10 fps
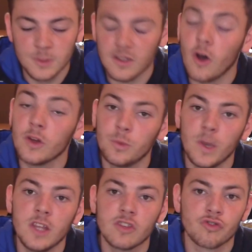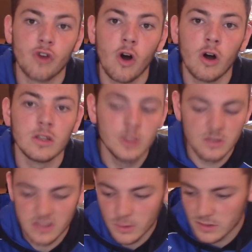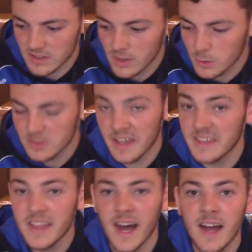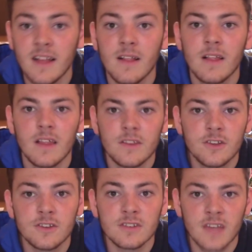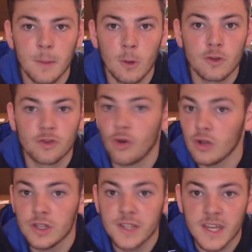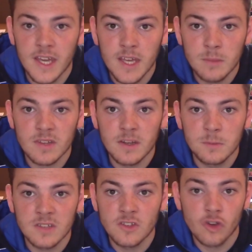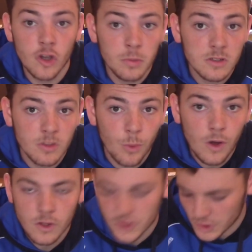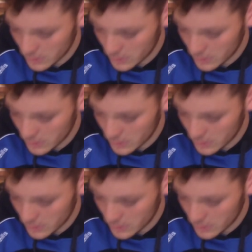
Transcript: odd win, draw, lose, like that. They just kept controlling the games and it was enjoyable to watch.